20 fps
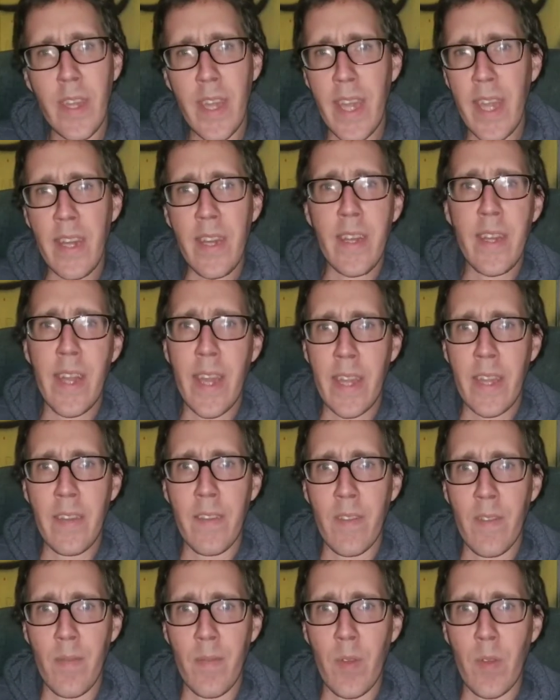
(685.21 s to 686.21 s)
any negative
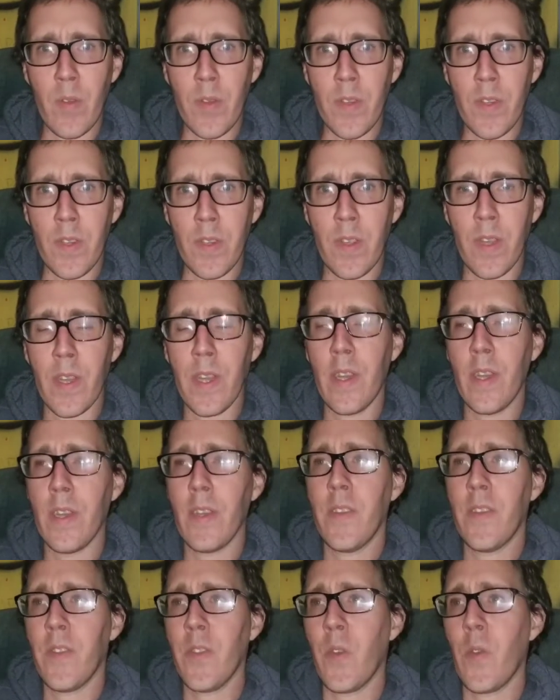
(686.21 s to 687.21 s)
emotion.
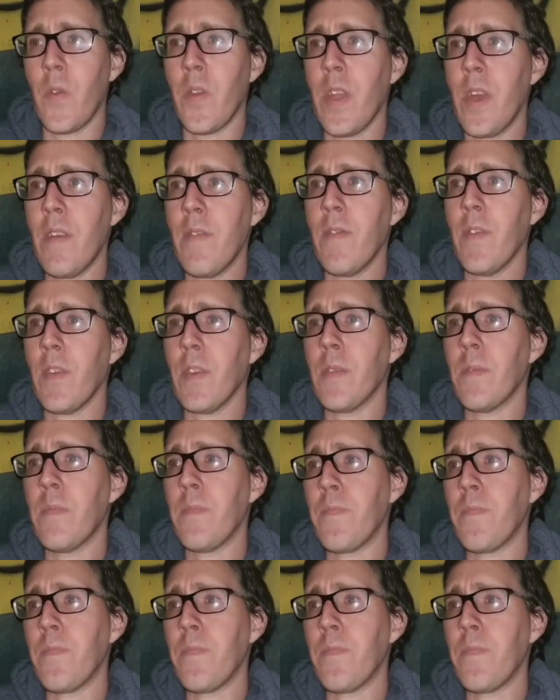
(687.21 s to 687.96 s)
So never